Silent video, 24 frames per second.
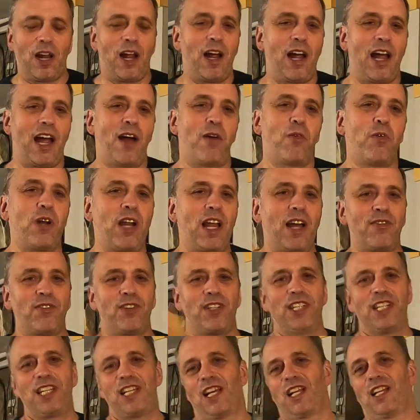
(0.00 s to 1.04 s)
I will have
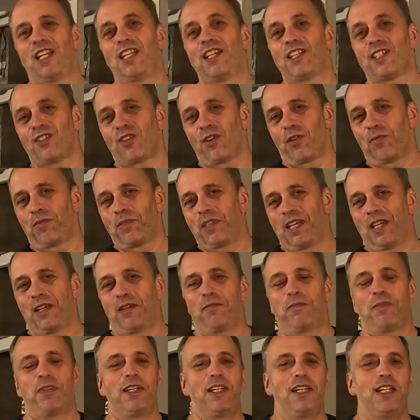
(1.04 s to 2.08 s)
a list on
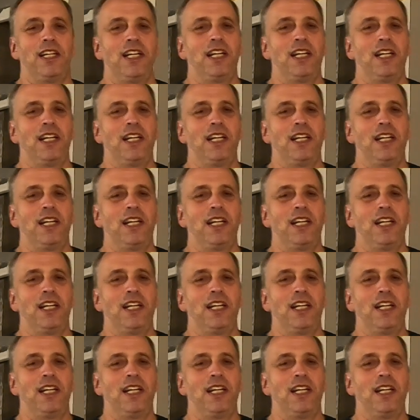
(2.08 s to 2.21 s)
them.